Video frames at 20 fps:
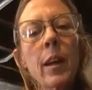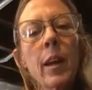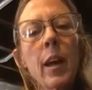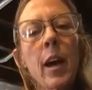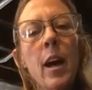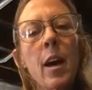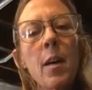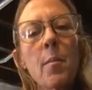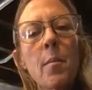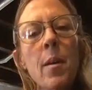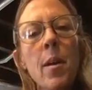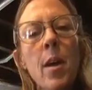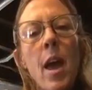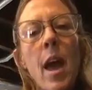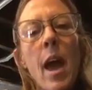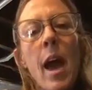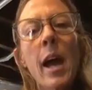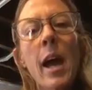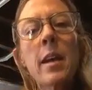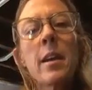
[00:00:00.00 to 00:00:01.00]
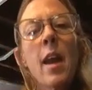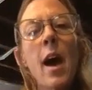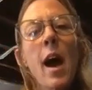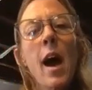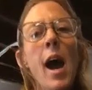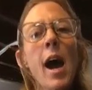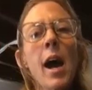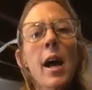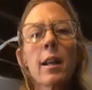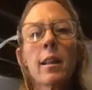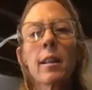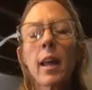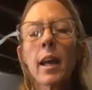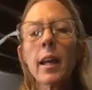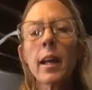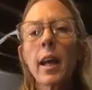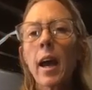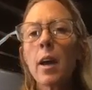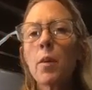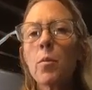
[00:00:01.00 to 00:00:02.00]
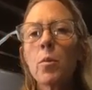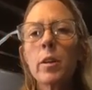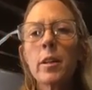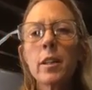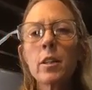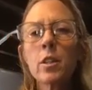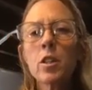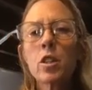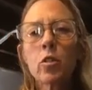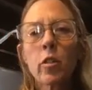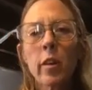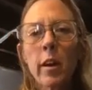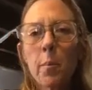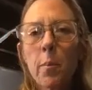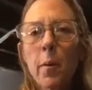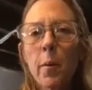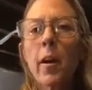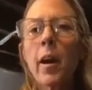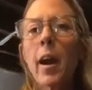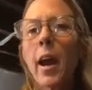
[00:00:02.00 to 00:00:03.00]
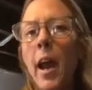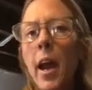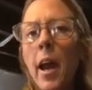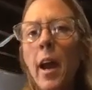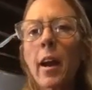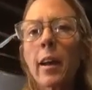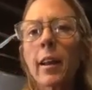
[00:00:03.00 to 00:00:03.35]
Yep. And not like, I wouldn't scrape her hair.